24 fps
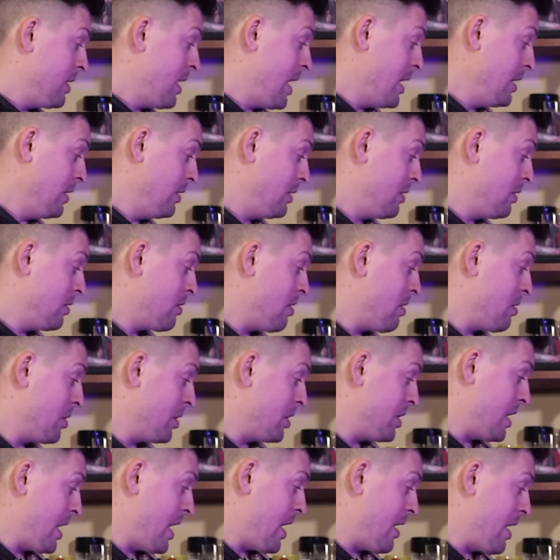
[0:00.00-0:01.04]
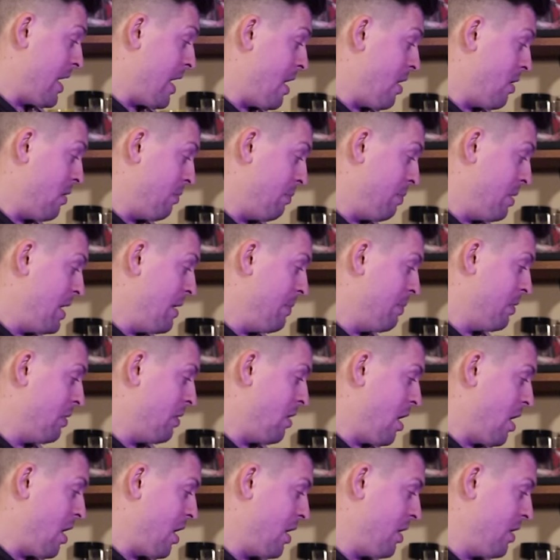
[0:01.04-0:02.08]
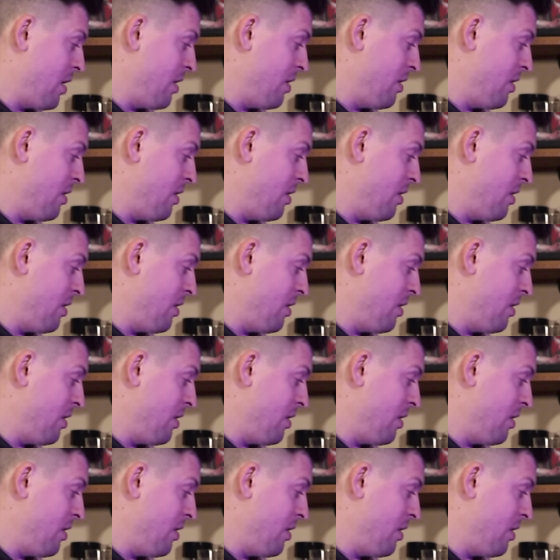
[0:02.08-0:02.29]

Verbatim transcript: I still don't understand how people are